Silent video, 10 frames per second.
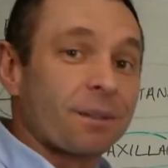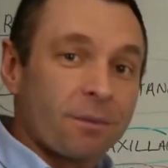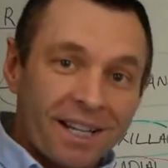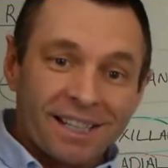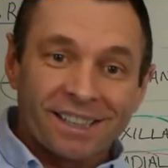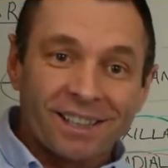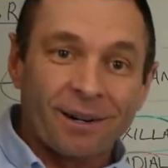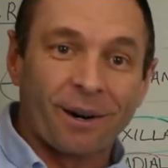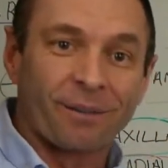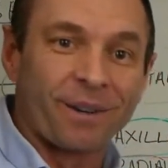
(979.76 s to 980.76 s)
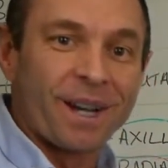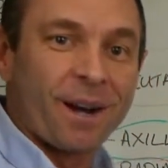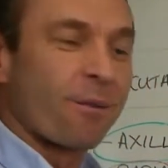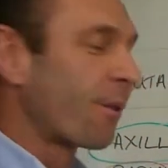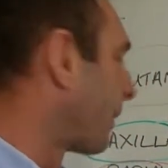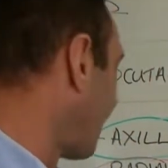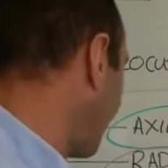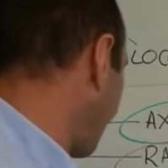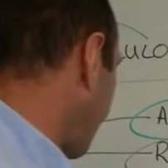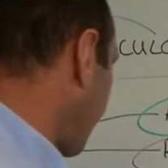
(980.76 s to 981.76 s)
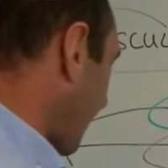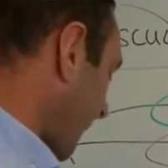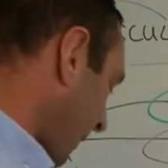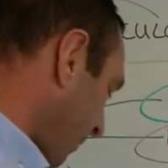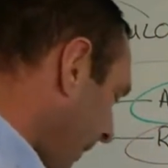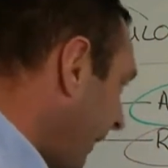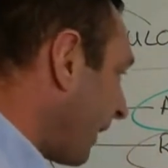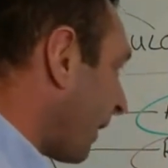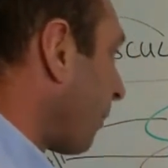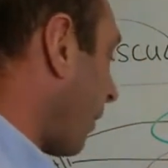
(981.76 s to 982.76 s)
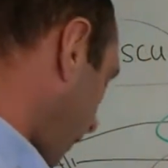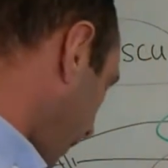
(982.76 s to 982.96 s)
the radial nerve. Now we're on to the median. What